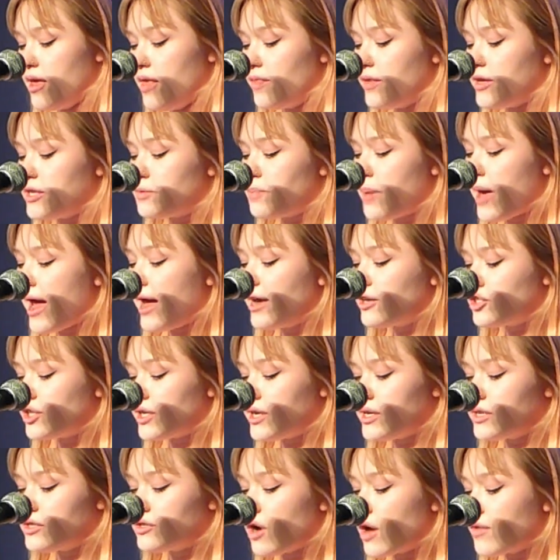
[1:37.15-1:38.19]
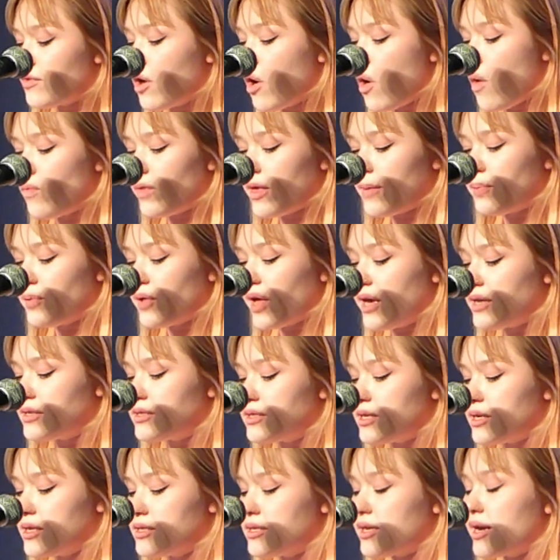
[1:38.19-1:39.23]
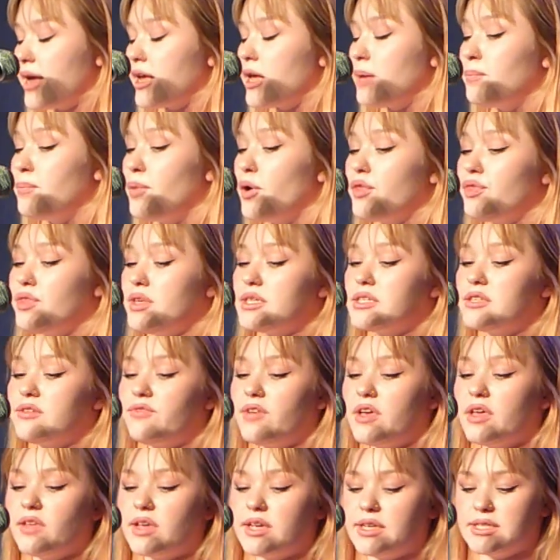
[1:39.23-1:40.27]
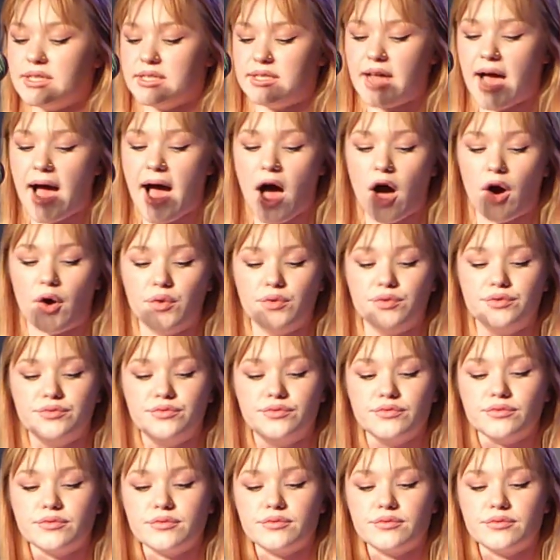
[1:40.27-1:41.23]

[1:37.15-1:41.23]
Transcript: These pages are the only places that I can put these feelings down.